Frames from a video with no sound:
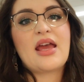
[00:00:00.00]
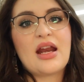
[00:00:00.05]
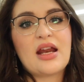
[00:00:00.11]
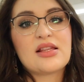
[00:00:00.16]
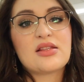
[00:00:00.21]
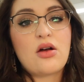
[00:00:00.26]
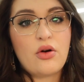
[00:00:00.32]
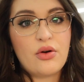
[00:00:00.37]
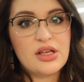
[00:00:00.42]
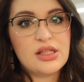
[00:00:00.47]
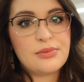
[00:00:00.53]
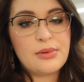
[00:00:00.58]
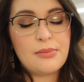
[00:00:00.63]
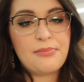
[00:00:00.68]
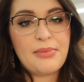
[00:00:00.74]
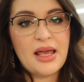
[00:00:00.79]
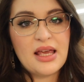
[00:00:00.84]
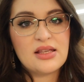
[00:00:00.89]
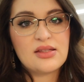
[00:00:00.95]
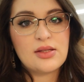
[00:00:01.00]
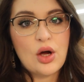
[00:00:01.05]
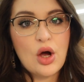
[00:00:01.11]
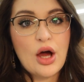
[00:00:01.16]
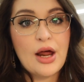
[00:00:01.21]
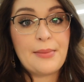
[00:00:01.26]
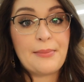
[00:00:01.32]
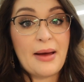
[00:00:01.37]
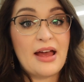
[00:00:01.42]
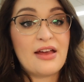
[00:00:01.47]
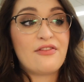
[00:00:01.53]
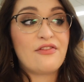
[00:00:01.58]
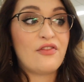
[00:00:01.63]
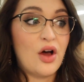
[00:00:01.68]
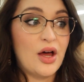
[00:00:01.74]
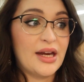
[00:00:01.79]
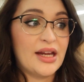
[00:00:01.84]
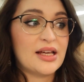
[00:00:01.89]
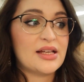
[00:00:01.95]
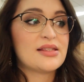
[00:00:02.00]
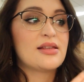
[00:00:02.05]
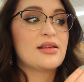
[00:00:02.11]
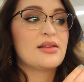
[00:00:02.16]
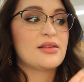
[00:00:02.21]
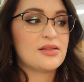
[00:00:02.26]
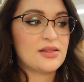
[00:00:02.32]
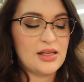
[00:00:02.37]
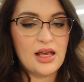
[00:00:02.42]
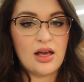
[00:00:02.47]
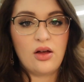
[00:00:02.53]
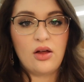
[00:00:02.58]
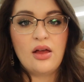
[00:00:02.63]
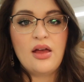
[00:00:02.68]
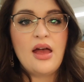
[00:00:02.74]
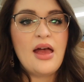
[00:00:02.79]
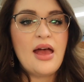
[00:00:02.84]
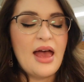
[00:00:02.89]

it has always been based on my phonics skill.